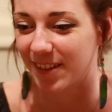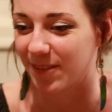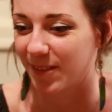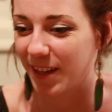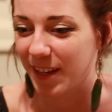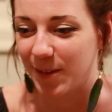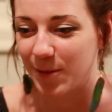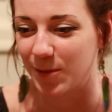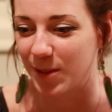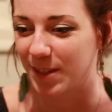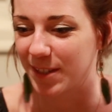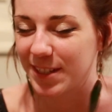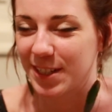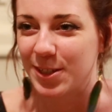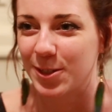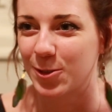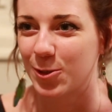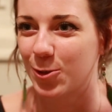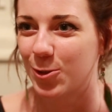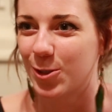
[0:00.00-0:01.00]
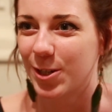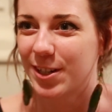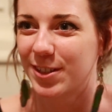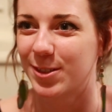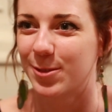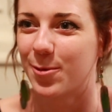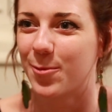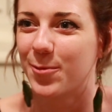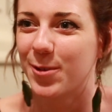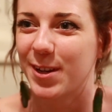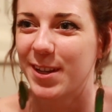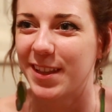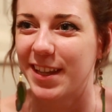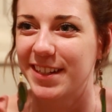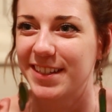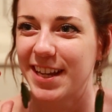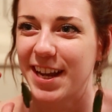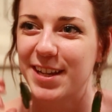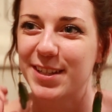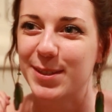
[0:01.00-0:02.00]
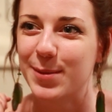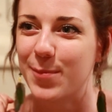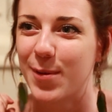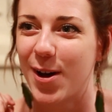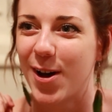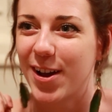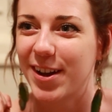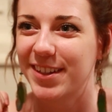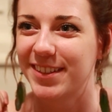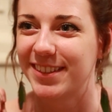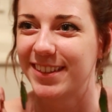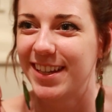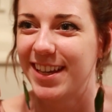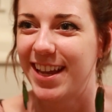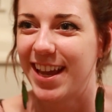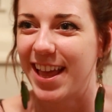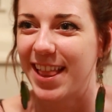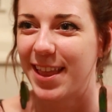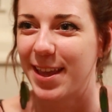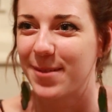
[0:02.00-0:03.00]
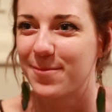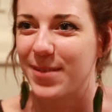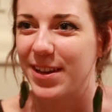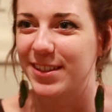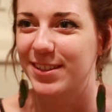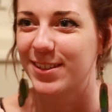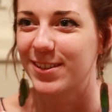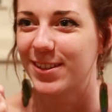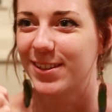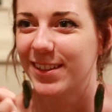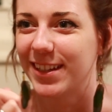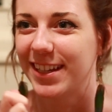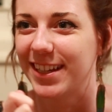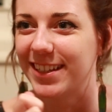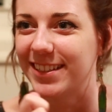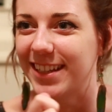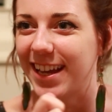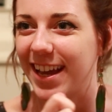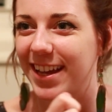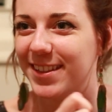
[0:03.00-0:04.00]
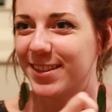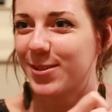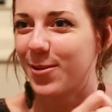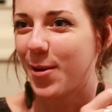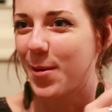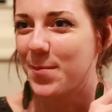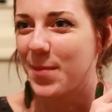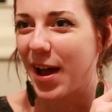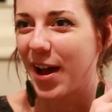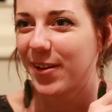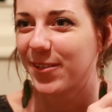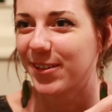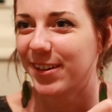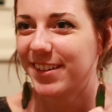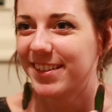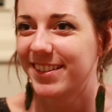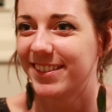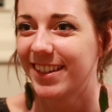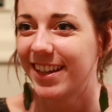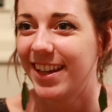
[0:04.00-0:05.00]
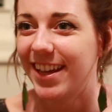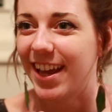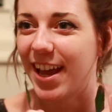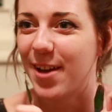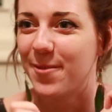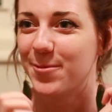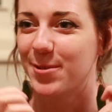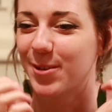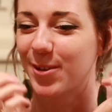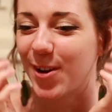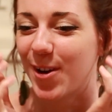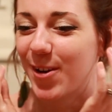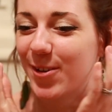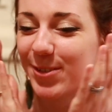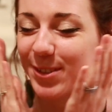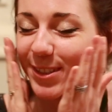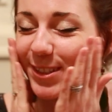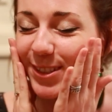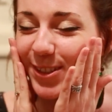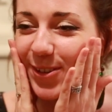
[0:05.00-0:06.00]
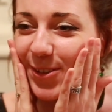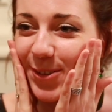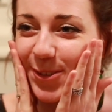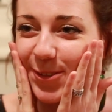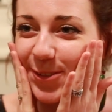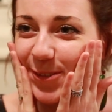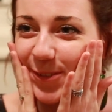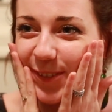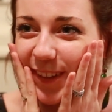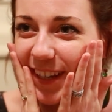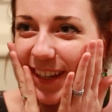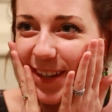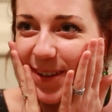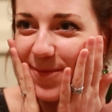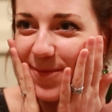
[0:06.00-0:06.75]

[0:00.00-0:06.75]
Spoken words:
like the signature tricks, the one where he like takes the box and like makes it look like his head's going backwards, and we were all so like